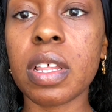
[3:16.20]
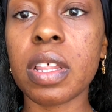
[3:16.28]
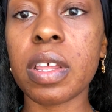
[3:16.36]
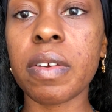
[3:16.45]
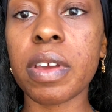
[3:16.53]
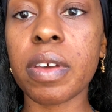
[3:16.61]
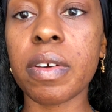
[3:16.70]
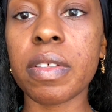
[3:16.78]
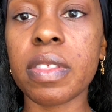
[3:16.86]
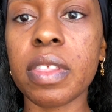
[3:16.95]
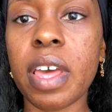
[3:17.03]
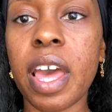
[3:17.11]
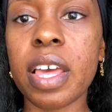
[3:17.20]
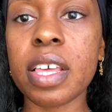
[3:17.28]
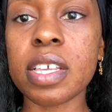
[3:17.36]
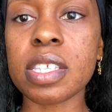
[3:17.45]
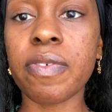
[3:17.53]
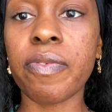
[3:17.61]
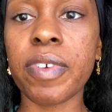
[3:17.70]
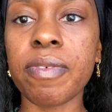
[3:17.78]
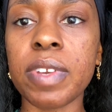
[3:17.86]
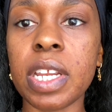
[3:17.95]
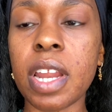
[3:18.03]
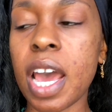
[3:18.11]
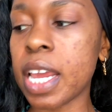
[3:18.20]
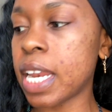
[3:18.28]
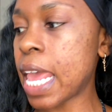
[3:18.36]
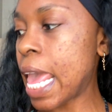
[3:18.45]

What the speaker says: There we go. That is 59N.